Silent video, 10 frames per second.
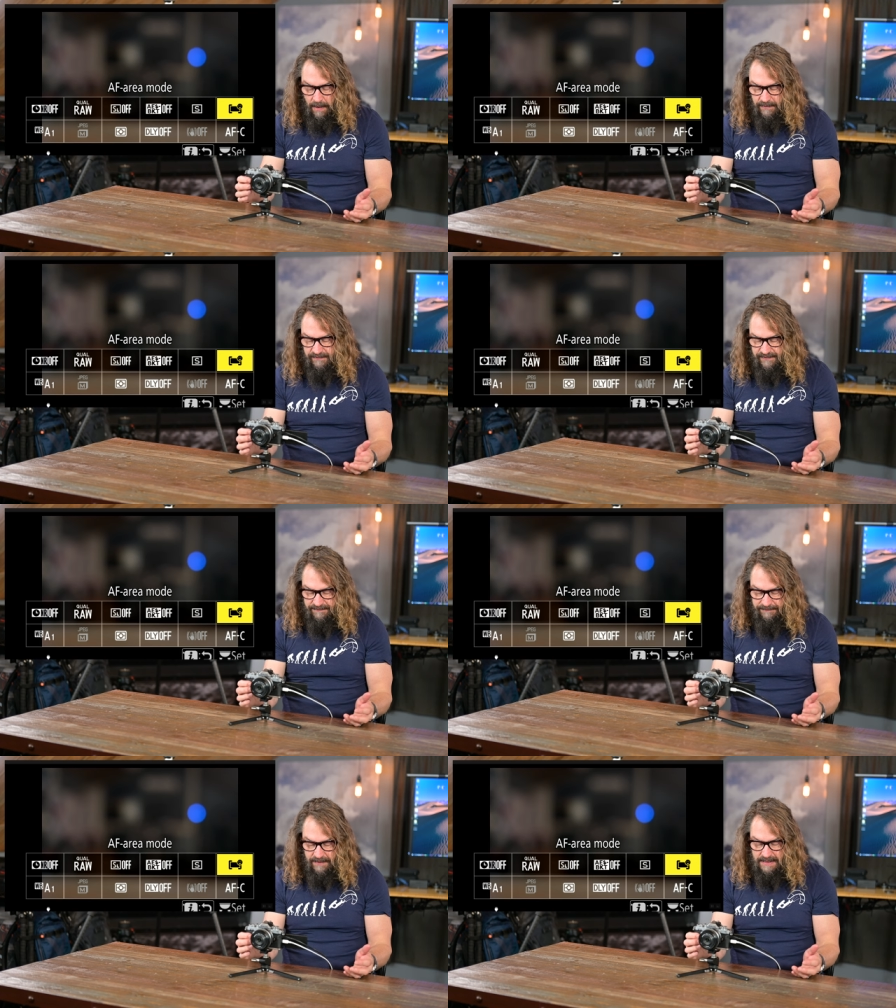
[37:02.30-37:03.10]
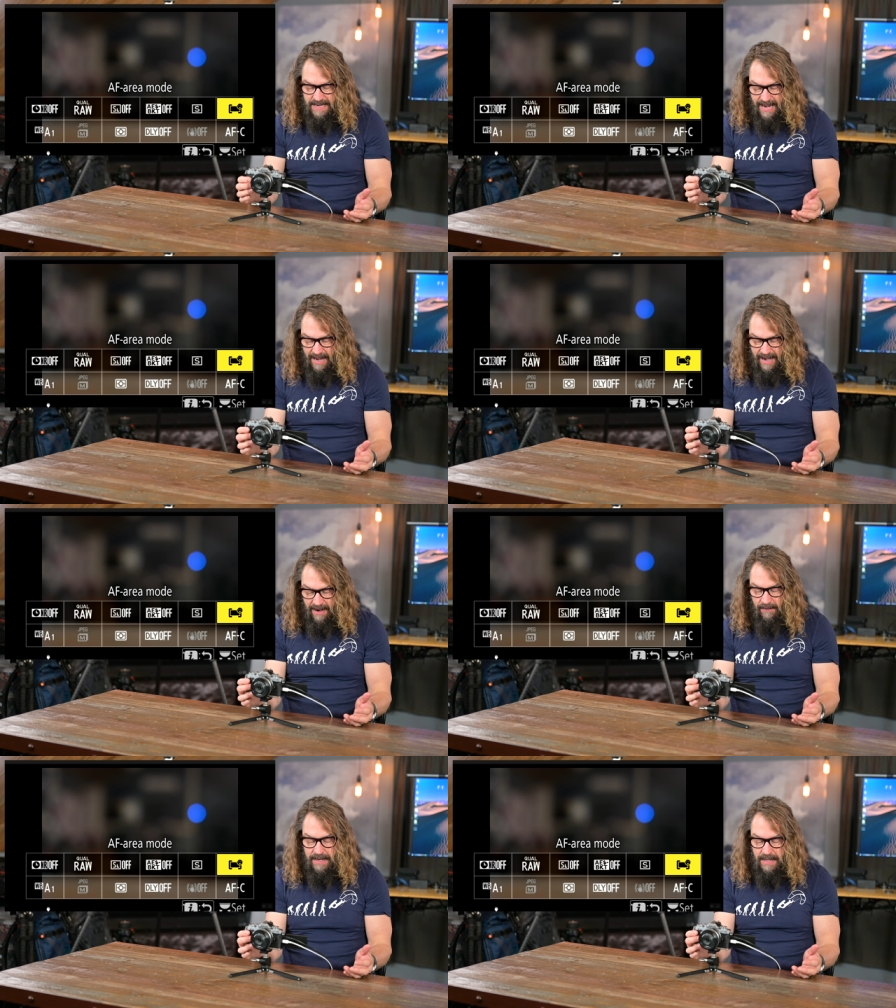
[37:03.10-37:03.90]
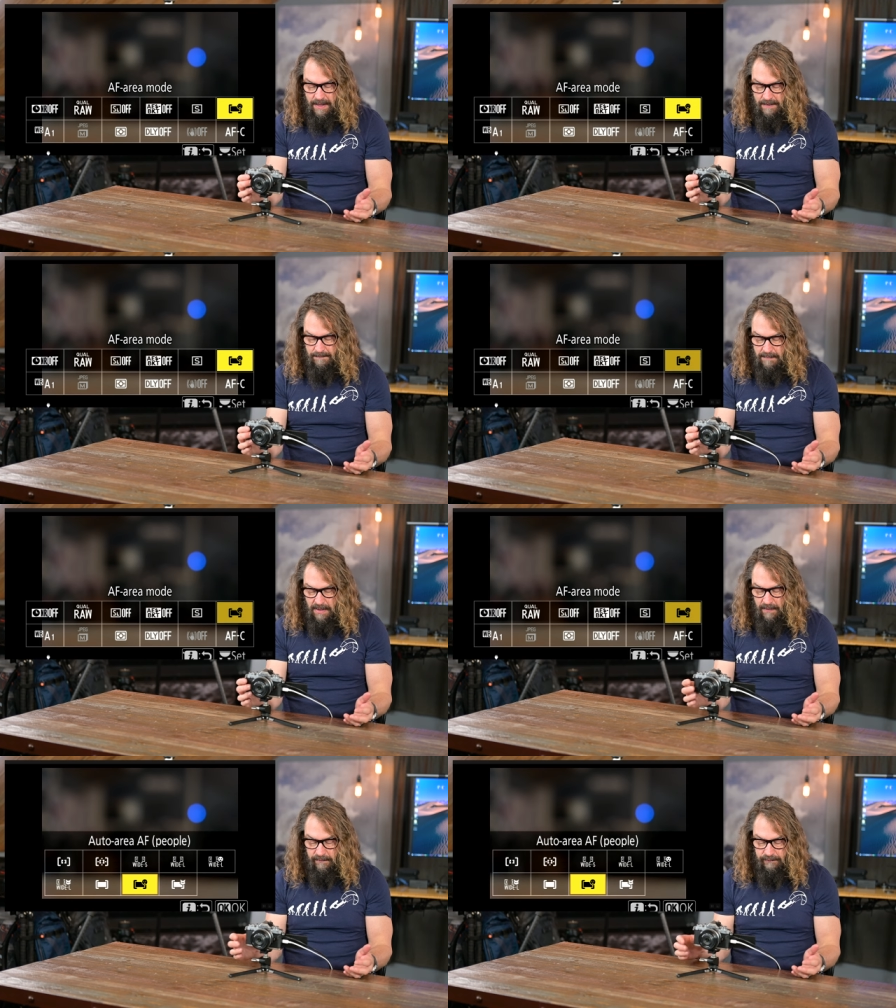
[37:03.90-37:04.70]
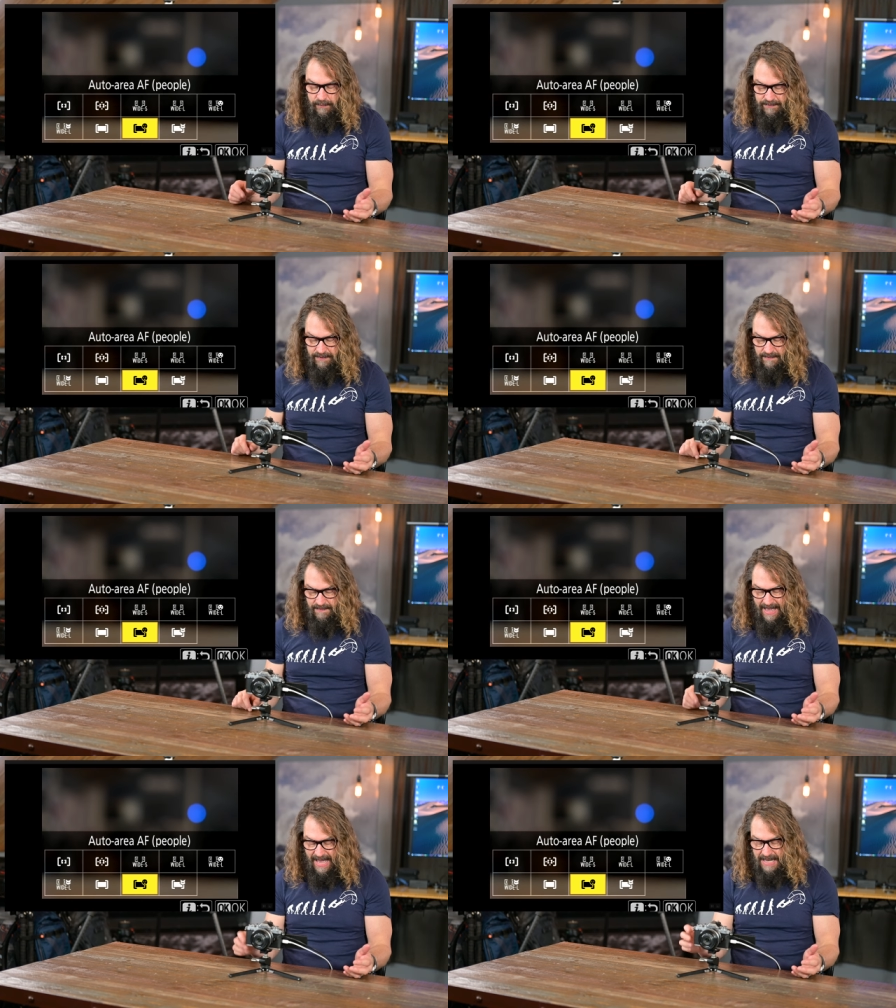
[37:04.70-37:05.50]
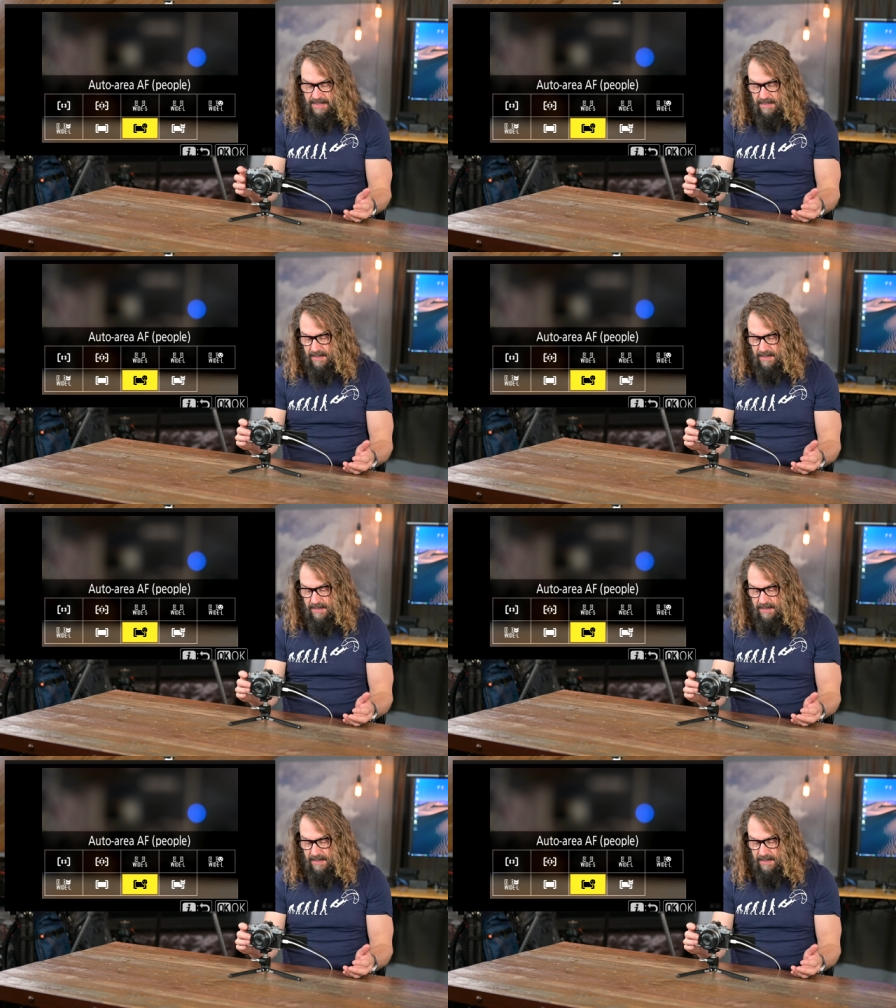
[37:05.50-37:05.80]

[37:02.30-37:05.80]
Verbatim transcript: are different area modes within that.